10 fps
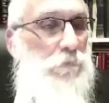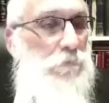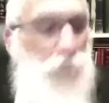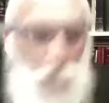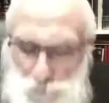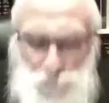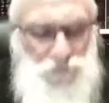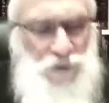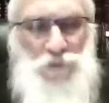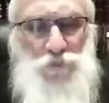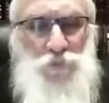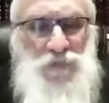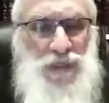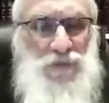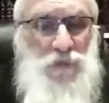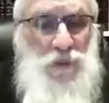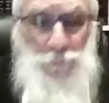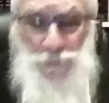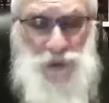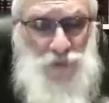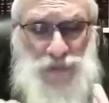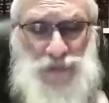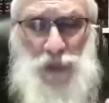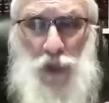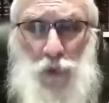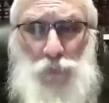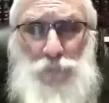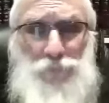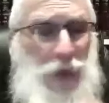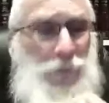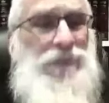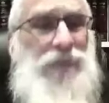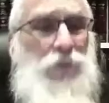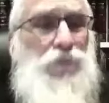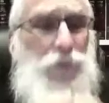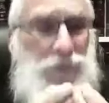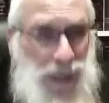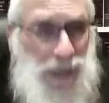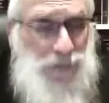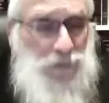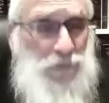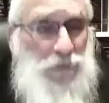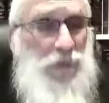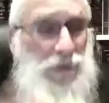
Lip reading: No Jew is going to do that. Because they know bowing down to an idol